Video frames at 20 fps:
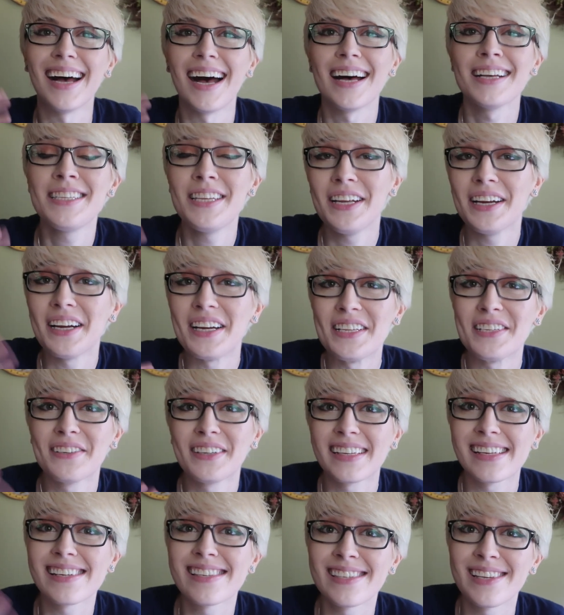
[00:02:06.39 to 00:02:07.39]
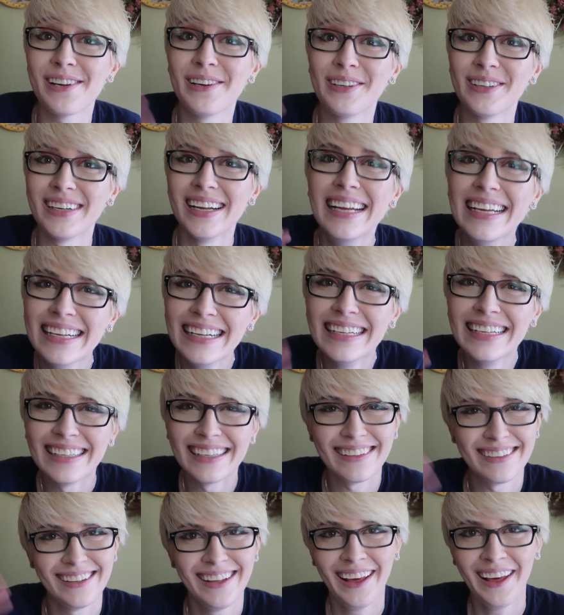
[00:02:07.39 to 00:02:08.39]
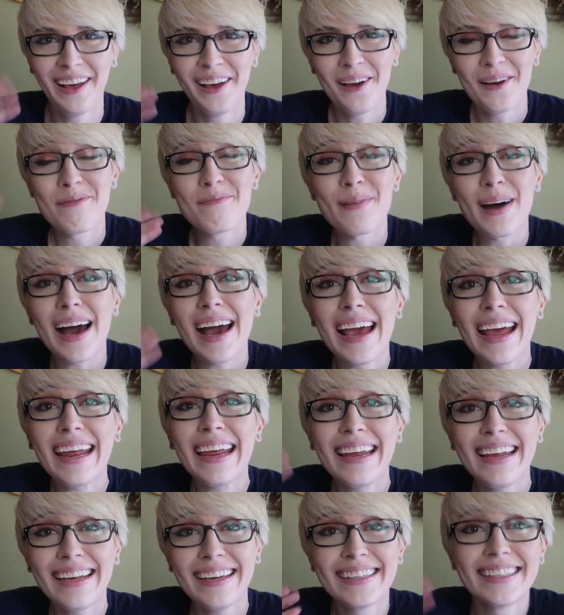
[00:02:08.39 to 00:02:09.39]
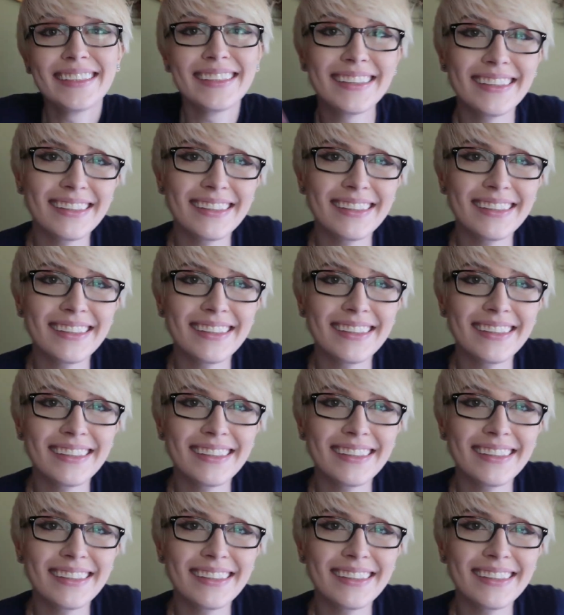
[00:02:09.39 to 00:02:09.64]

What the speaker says: I'll see you guys really soon. Bye.